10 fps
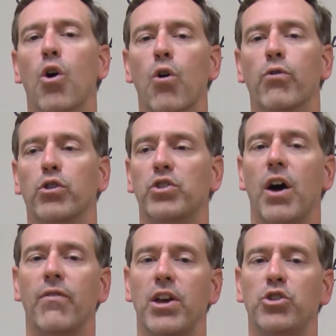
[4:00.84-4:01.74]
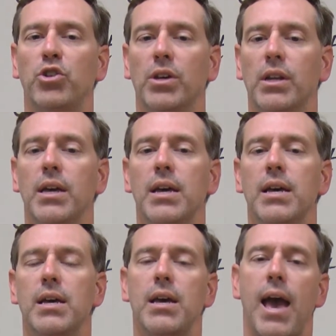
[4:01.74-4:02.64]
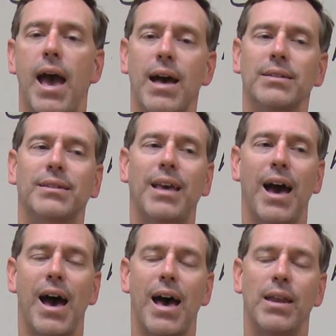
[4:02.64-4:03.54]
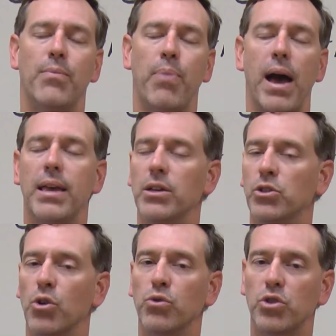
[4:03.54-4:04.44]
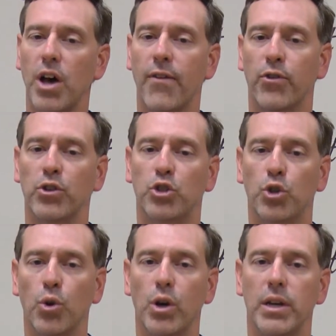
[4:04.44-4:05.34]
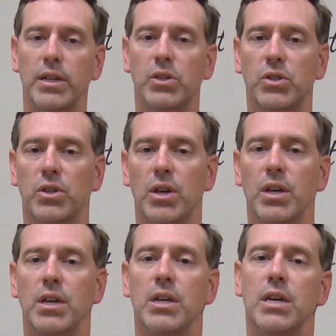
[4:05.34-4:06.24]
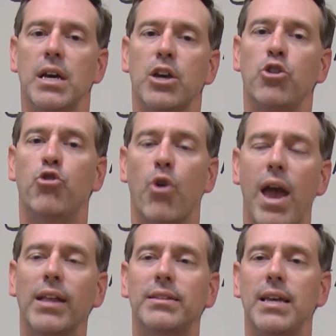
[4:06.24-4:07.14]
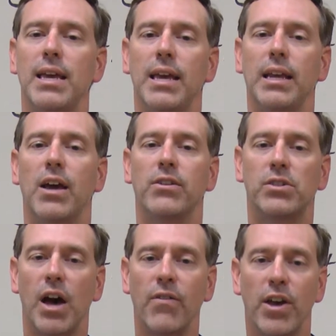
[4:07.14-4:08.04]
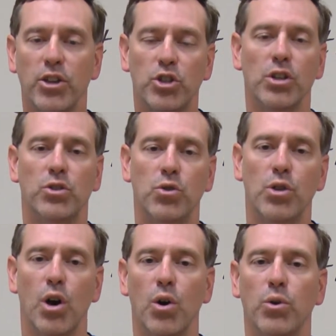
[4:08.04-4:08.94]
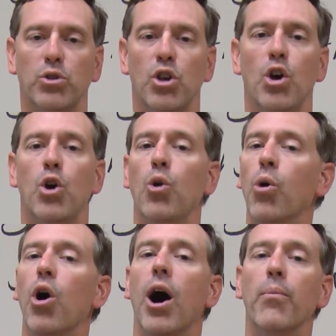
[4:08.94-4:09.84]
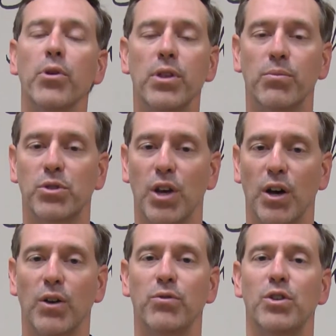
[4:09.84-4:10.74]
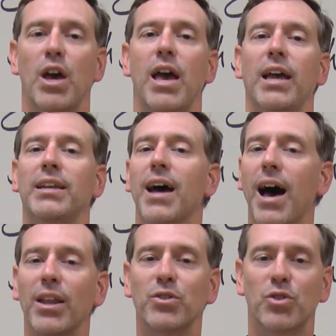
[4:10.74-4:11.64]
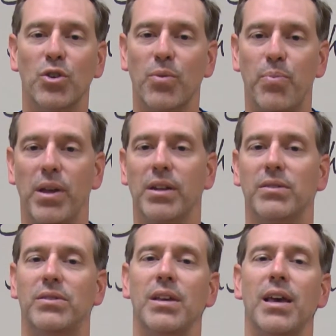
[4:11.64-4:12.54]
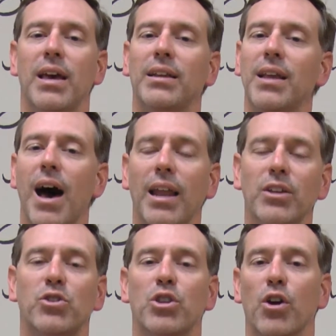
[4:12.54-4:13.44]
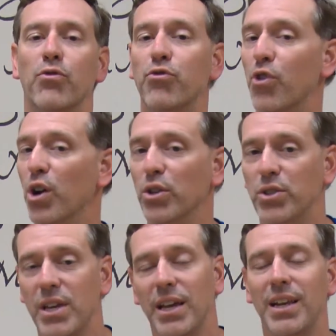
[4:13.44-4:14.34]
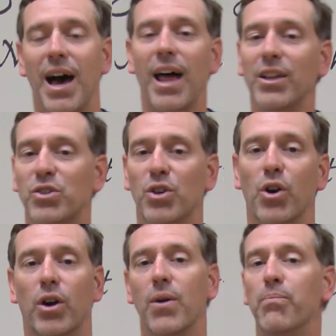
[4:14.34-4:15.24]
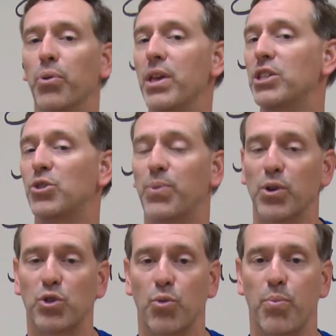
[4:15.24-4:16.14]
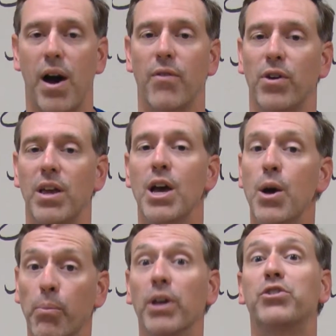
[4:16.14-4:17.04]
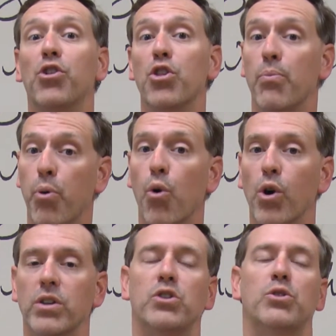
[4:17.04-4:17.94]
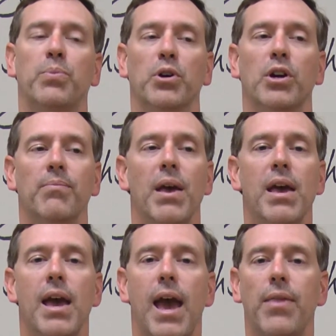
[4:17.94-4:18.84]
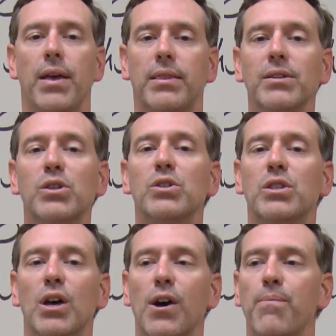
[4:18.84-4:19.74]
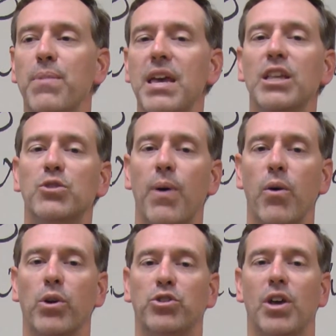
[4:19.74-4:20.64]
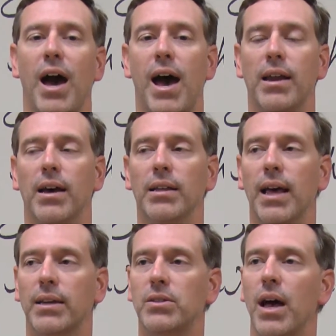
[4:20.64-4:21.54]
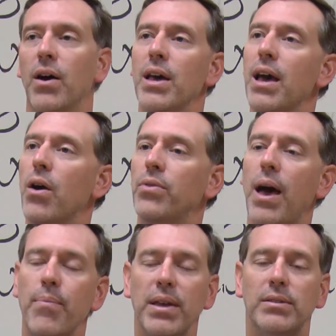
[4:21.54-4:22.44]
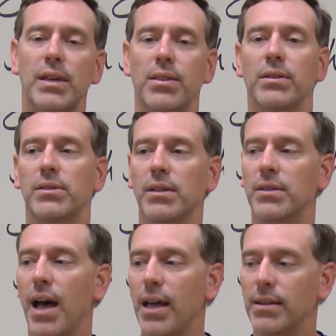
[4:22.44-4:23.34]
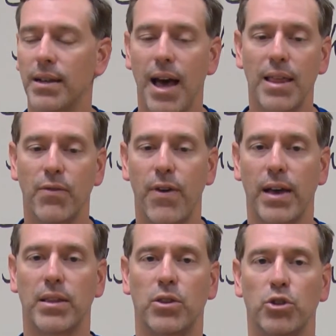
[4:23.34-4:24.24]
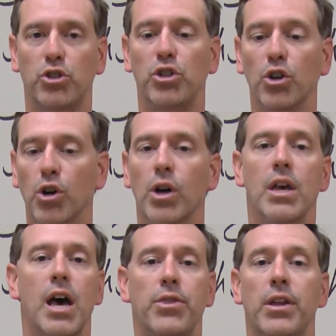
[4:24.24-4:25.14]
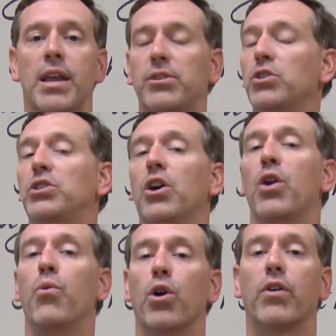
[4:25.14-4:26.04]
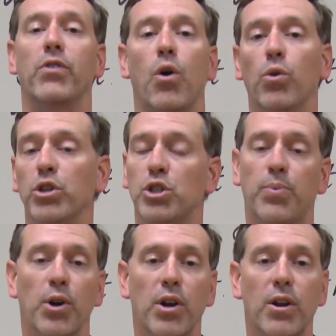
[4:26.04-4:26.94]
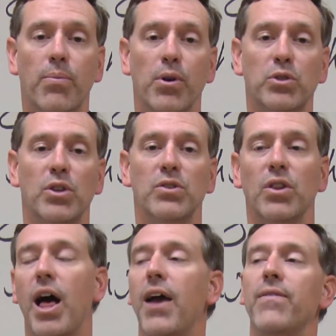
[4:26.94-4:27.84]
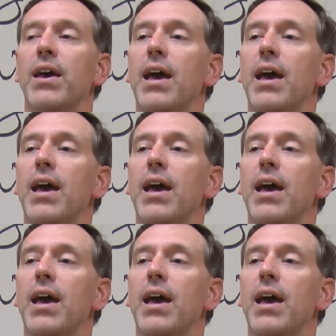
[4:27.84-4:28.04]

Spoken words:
over salvation has God, by his own sovereign choice, granting salvation to those who will humble themselves, acknowledge their dependency, acknowledge their frailty, acknowledge their complete spiritual poverty. Blessed are the poor in spirit, and that this is the means by which God elects. Now, that being said, this does not deny the fact that there's still the necessary work of the Holy Spirit in a person's life.